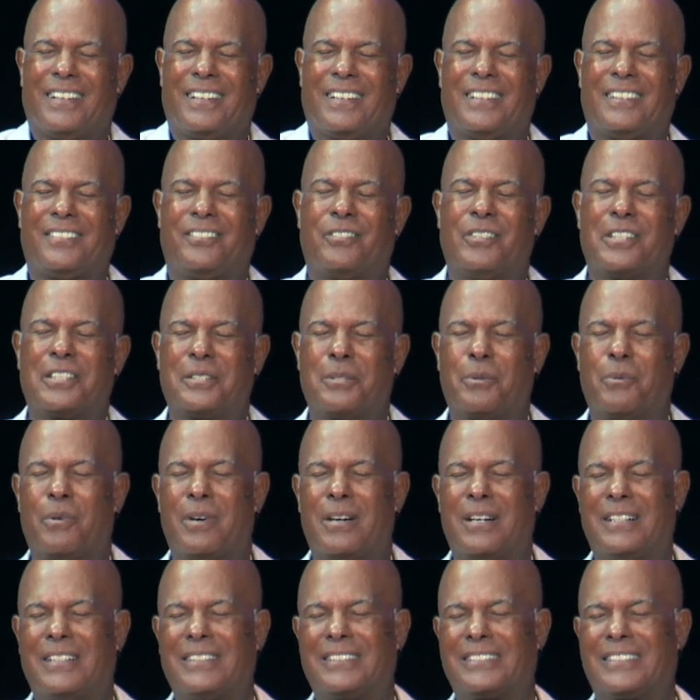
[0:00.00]
of what you
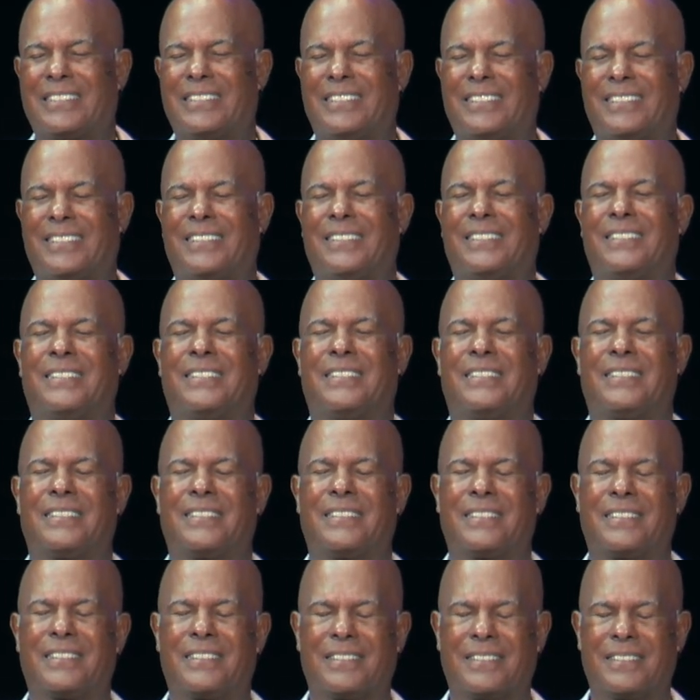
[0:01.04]
want.
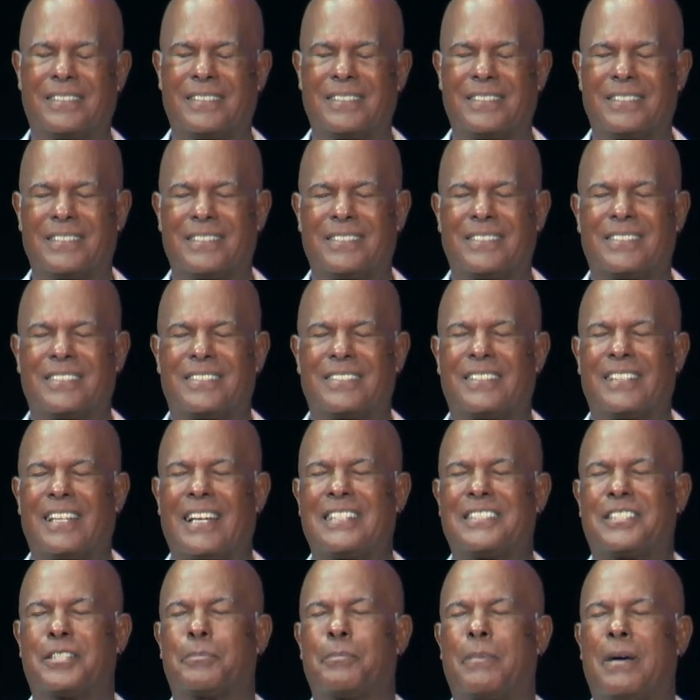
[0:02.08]

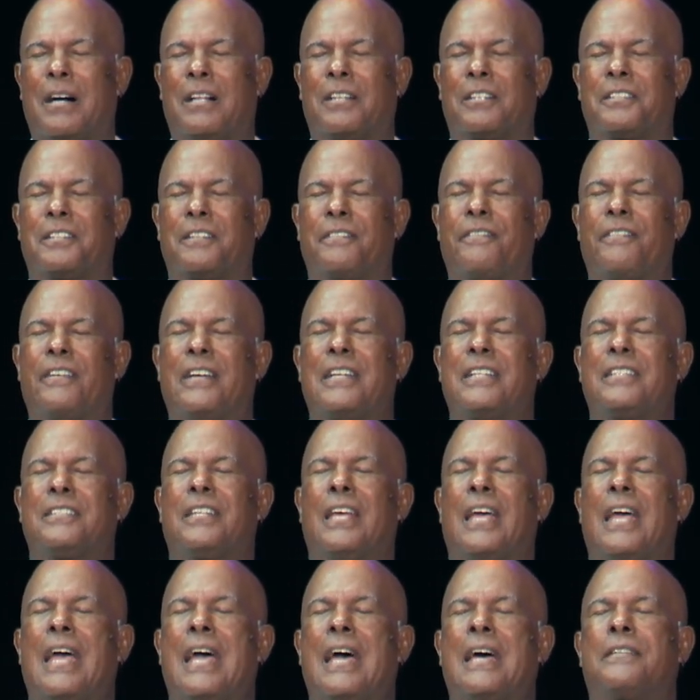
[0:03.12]
Slight smile on the face,
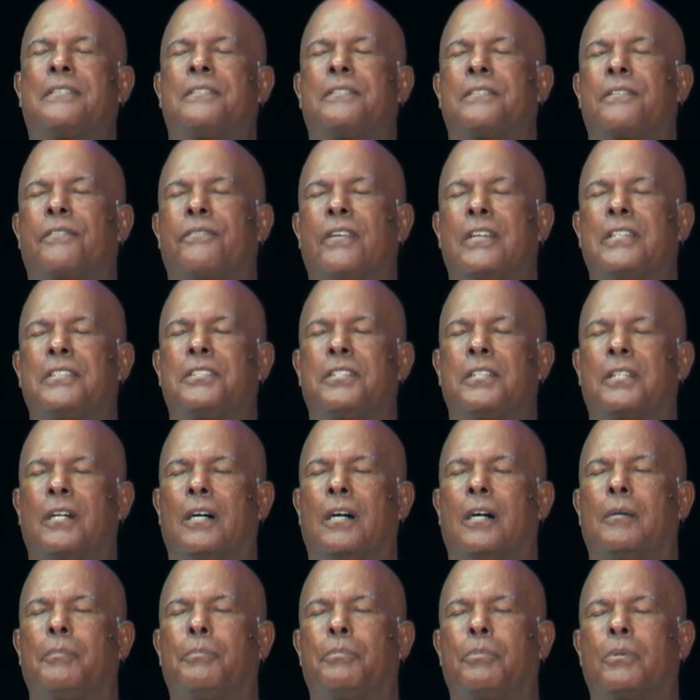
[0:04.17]
hands facing
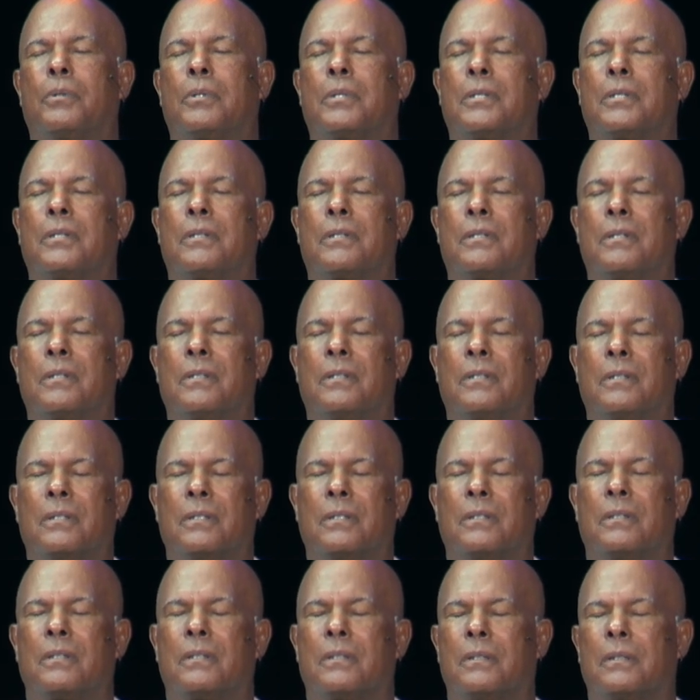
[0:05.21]
upward.
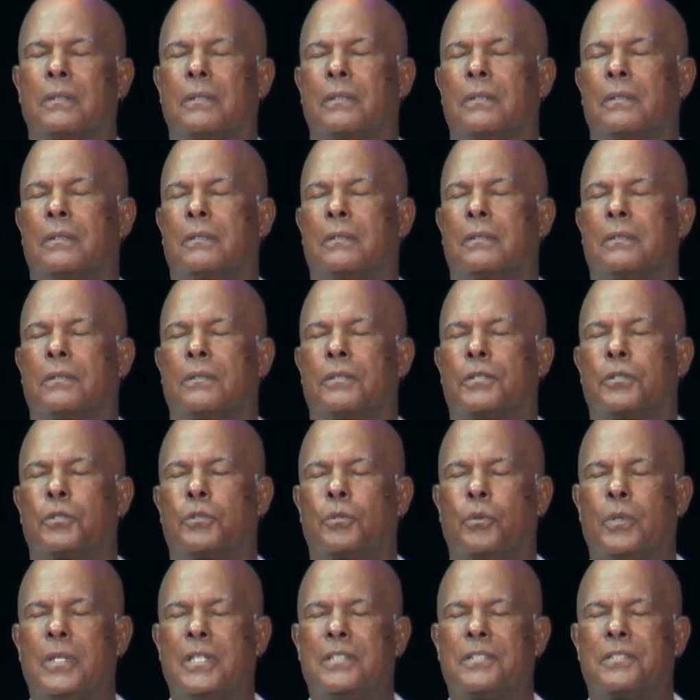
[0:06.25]

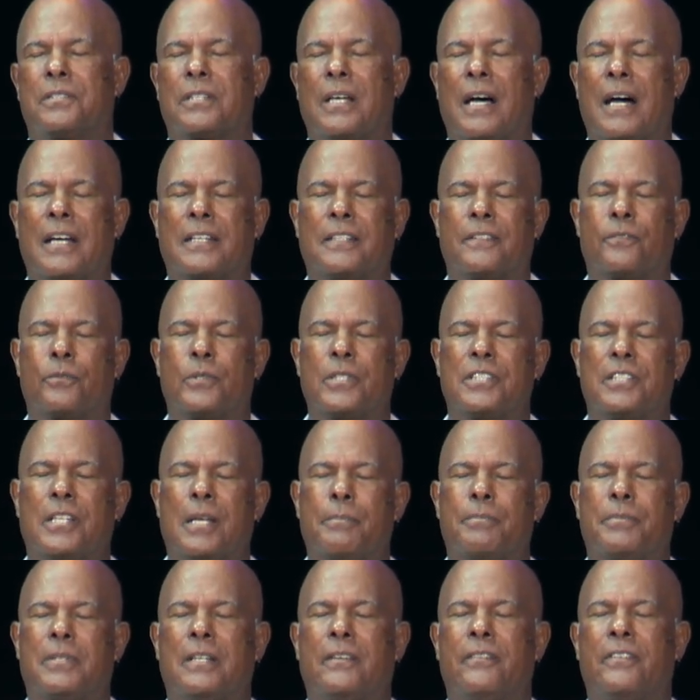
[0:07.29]
Sweet sign of
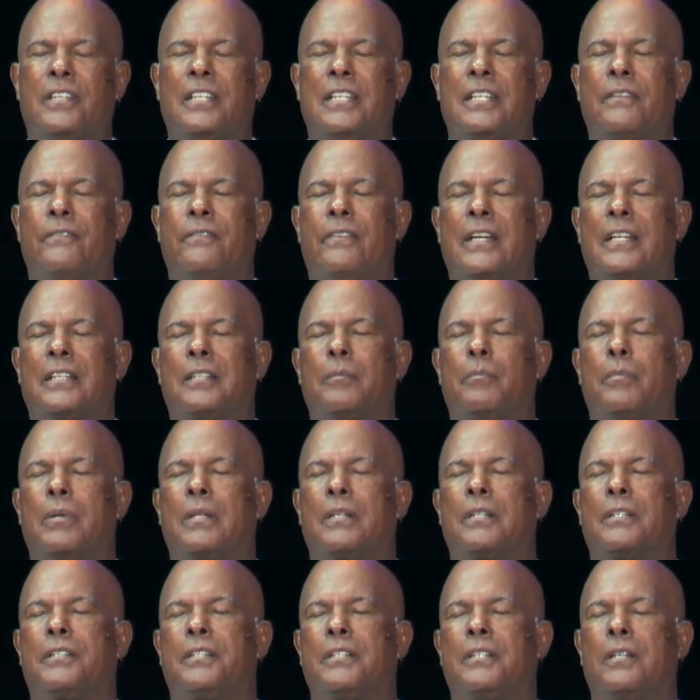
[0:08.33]
receptivity,
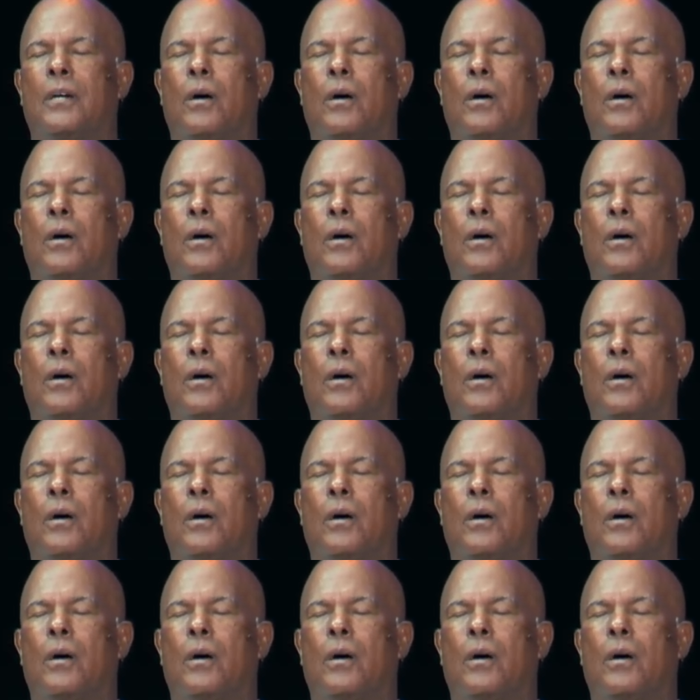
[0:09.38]
availability,